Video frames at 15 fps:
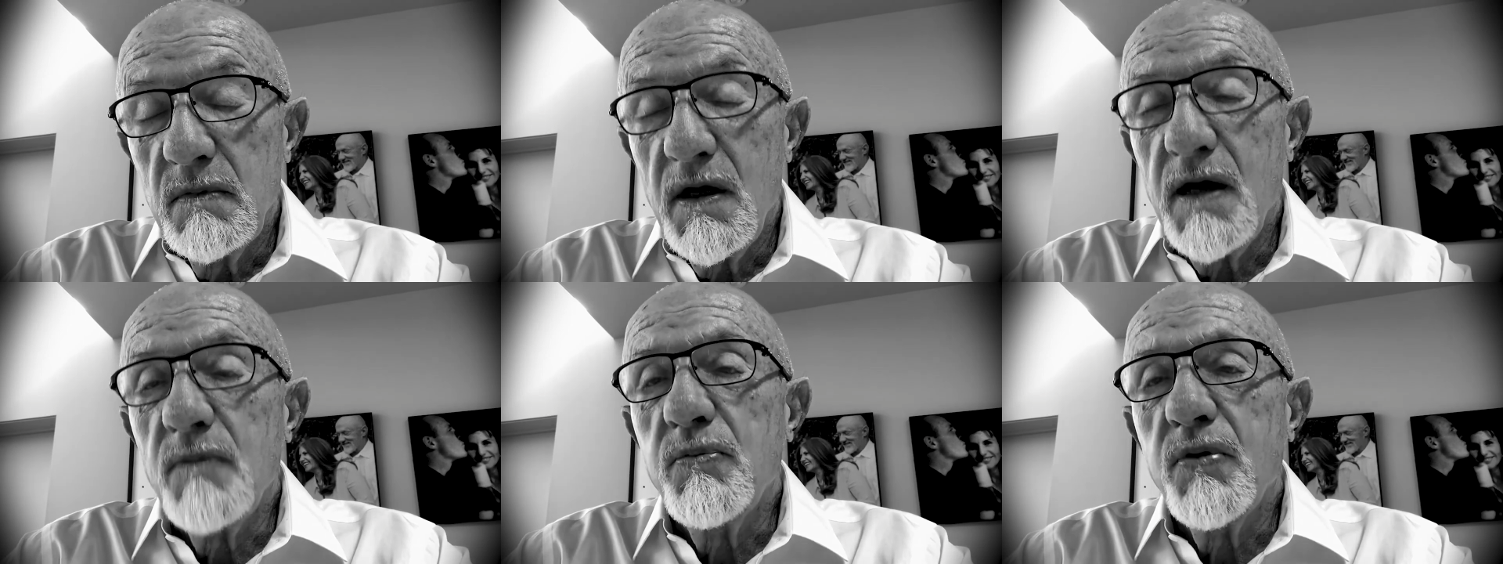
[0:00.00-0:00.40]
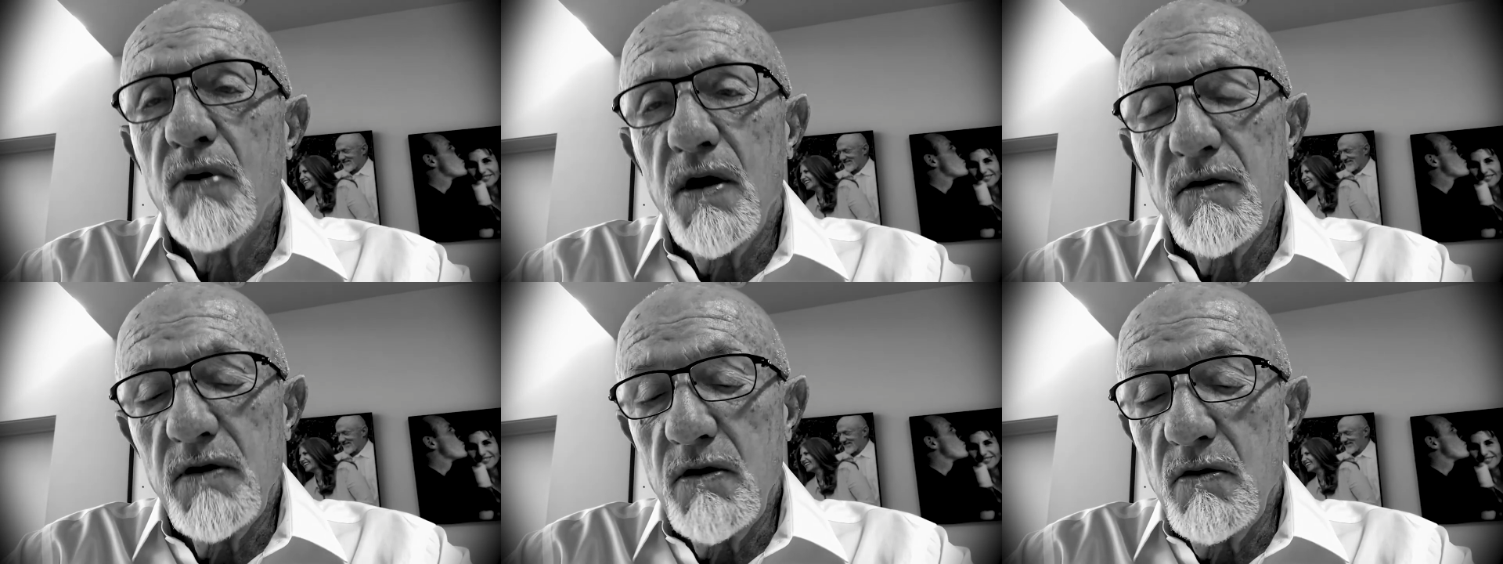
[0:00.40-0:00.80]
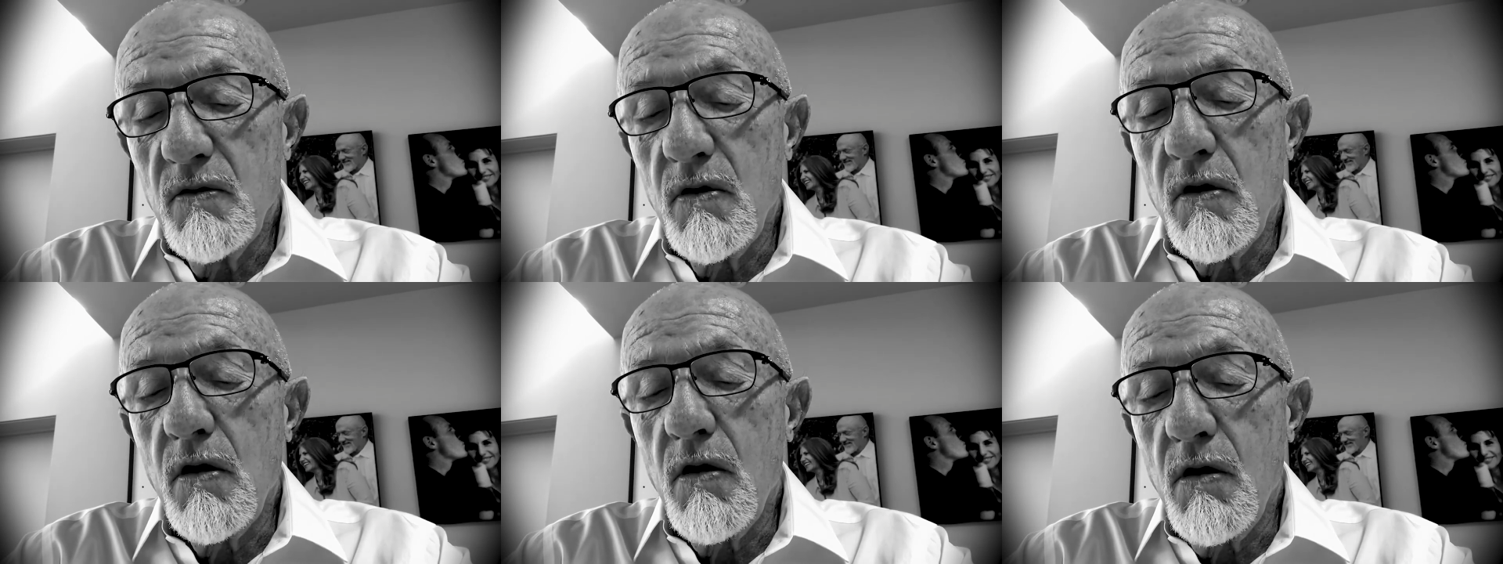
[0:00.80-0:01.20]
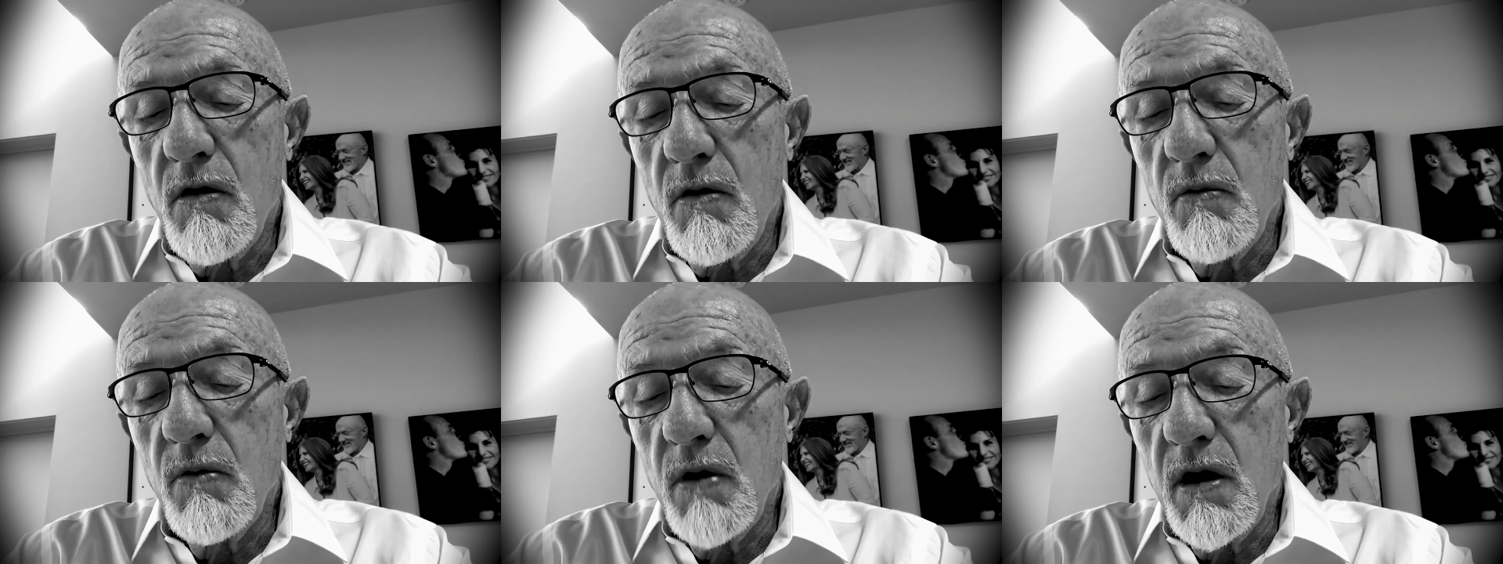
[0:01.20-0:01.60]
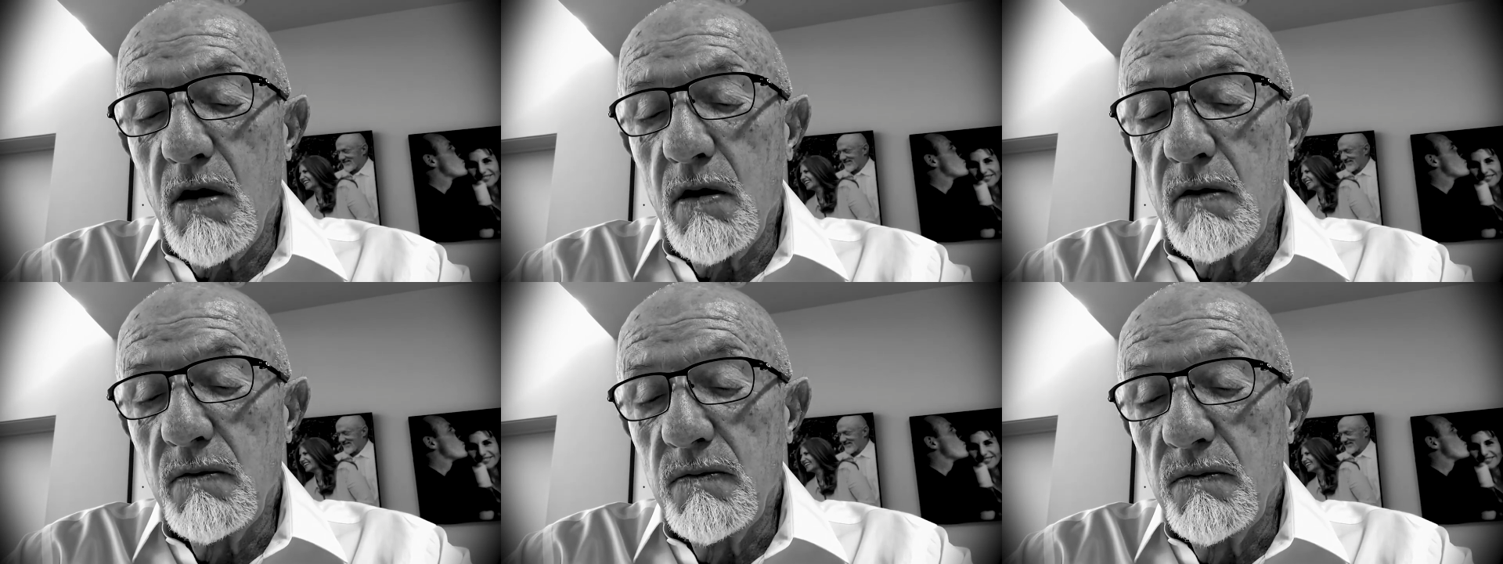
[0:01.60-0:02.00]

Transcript: I pray that you are all well,